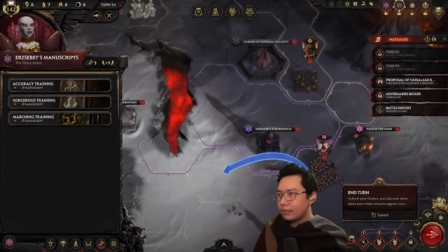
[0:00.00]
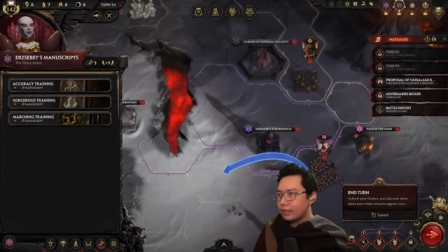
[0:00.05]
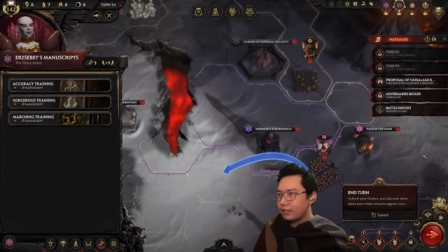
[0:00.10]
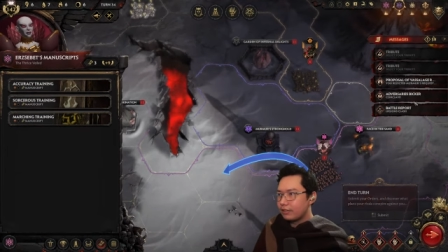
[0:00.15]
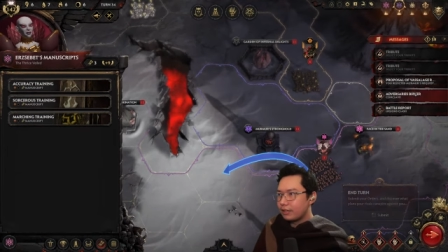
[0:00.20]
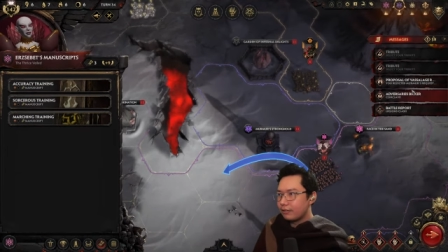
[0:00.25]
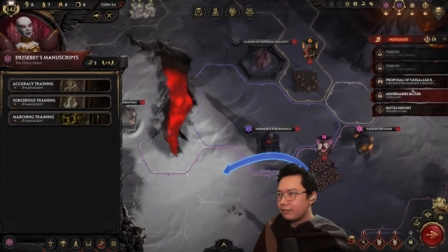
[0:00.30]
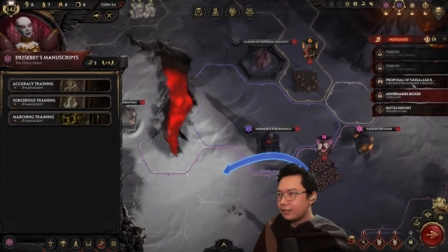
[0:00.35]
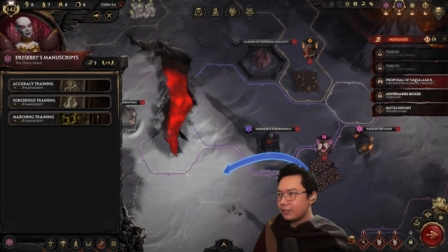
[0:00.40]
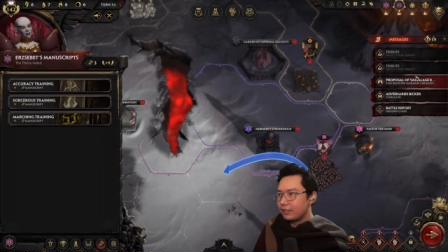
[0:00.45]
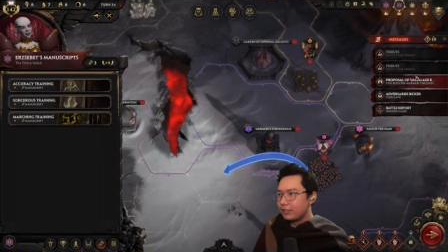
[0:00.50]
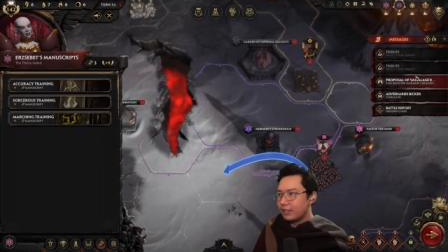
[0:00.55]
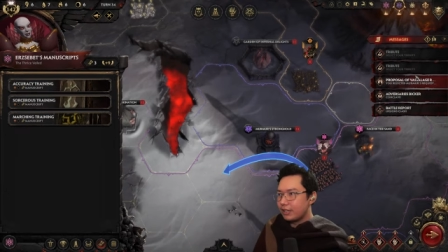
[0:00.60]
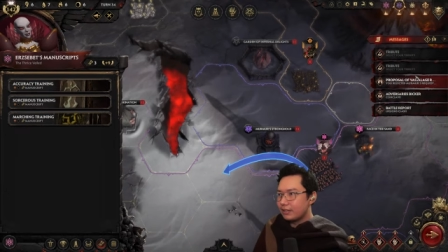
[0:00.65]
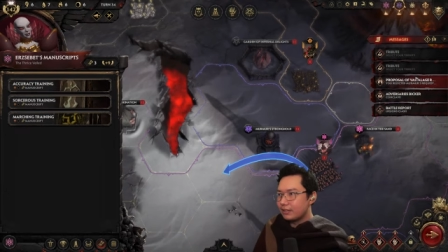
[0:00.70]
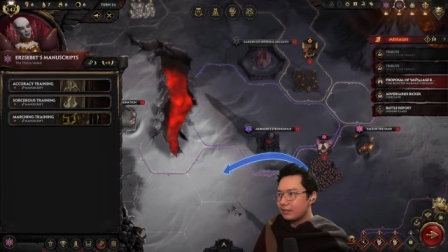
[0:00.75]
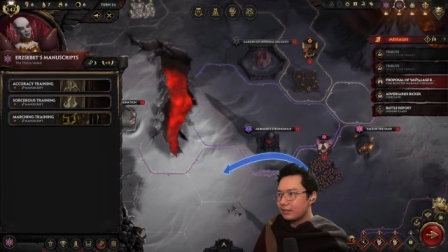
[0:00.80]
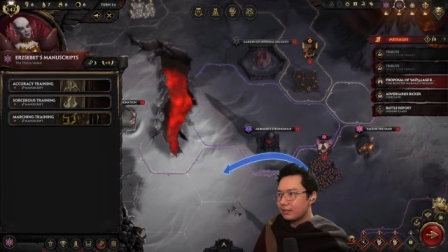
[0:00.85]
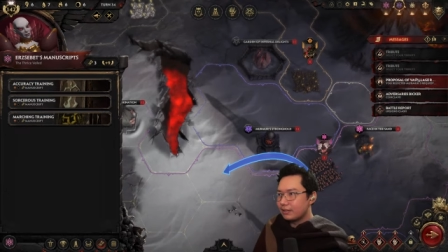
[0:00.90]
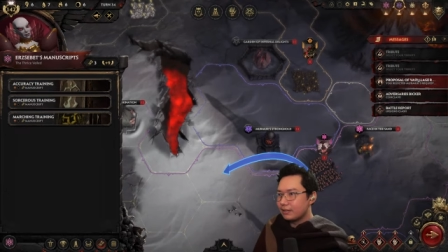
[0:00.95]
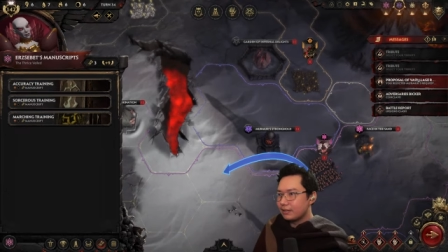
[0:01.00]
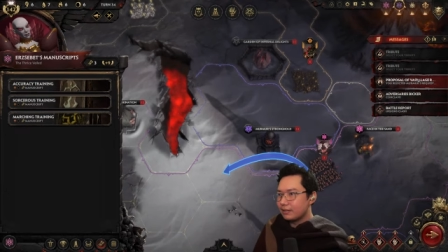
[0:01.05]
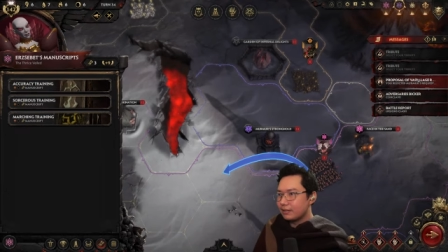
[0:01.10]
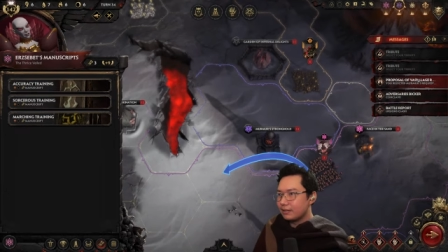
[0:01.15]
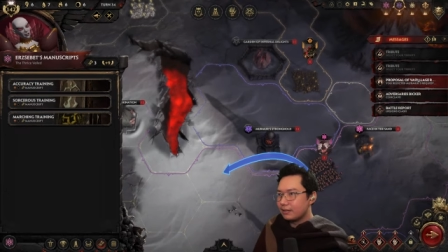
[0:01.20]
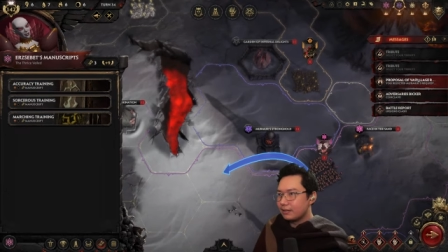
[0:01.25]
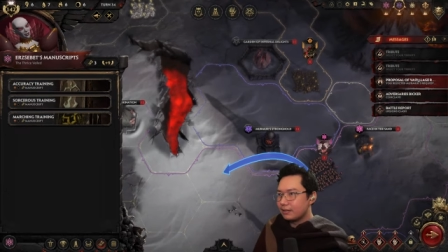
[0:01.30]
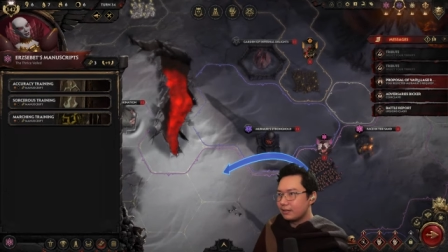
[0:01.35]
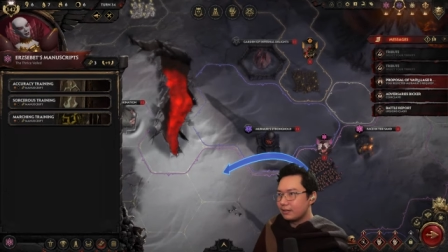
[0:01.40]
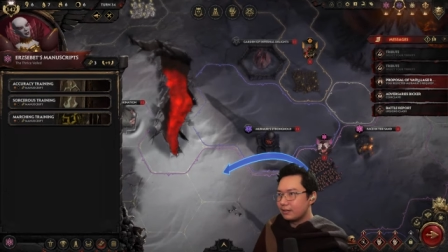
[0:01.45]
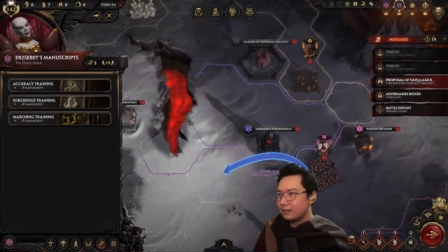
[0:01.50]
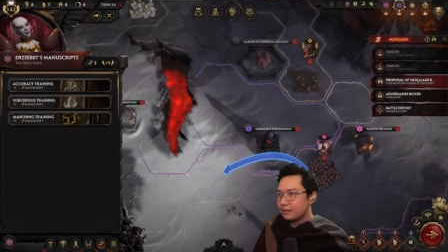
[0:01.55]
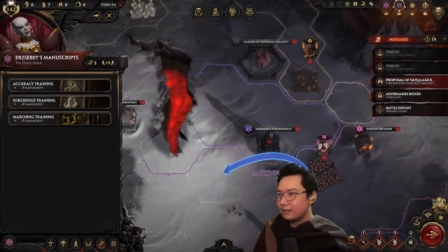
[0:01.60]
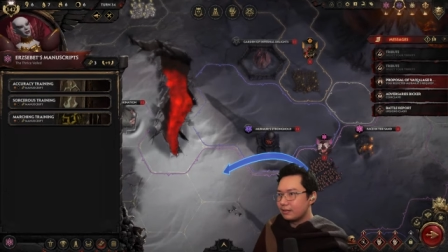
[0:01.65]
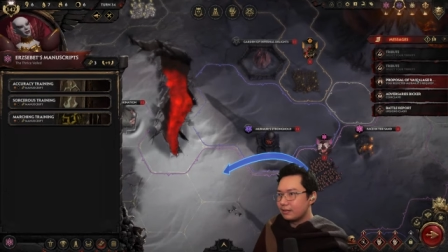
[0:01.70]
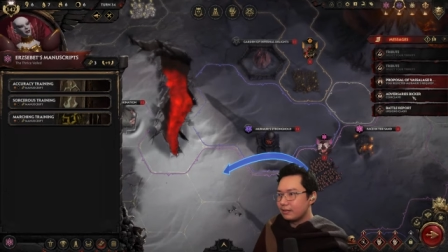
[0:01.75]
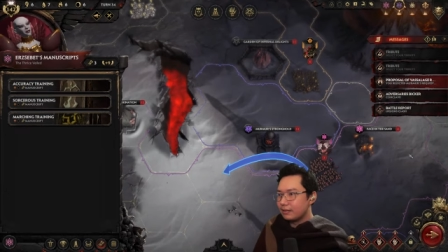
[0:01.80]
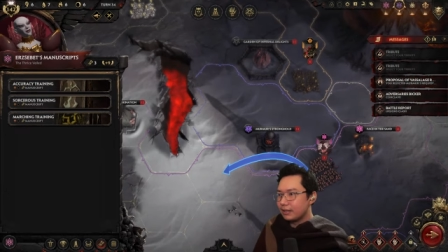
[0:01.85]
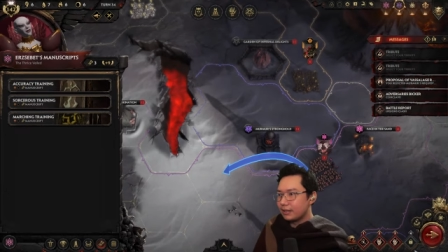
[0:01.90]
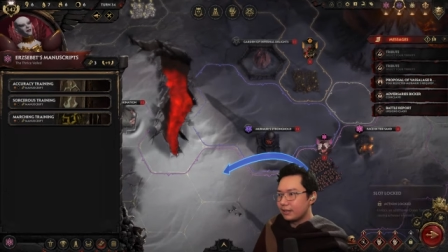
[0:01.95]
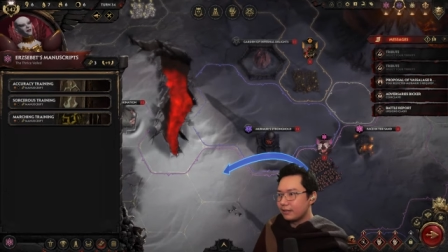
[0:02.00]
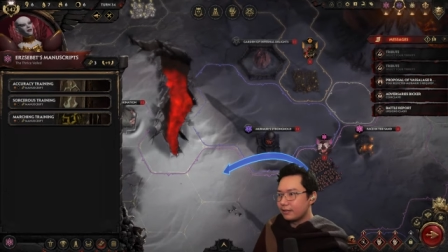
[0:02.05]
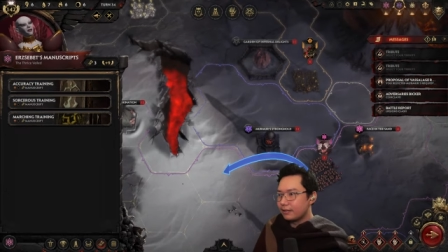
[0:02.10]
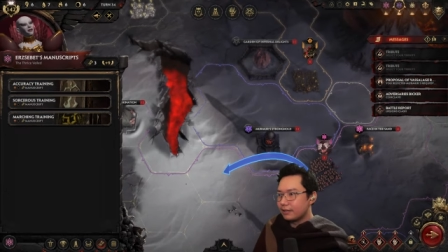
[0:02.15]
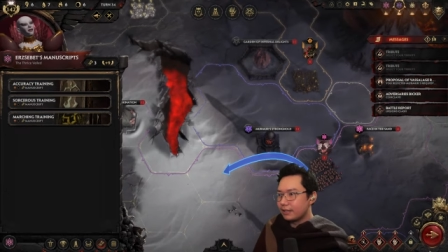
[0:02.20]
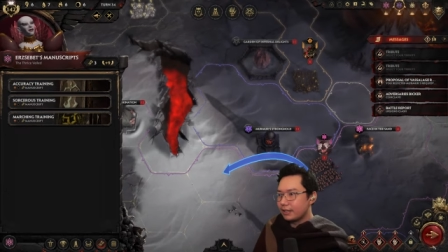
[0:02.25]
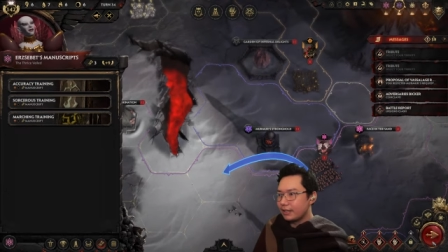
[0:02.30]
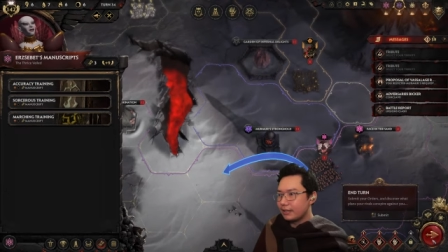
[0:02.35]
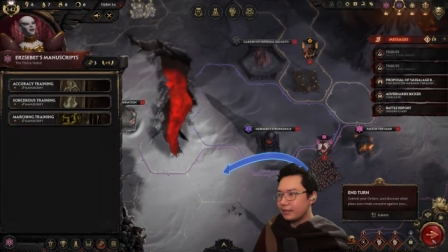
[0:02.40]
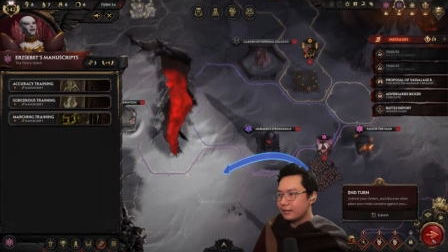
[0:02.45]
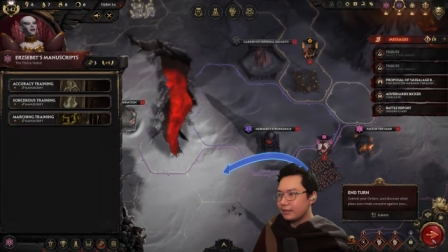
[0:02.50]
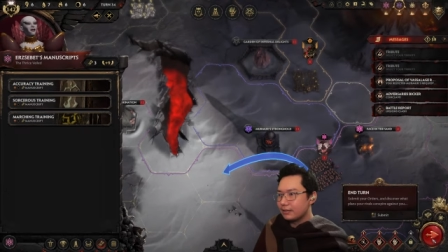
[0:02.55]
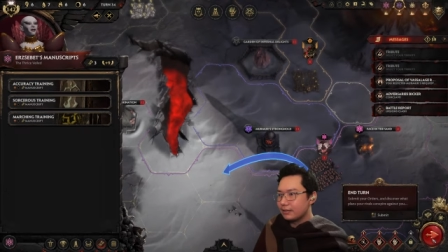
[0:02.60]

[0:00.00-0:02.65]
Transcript: So I rejected... Yeah, okay.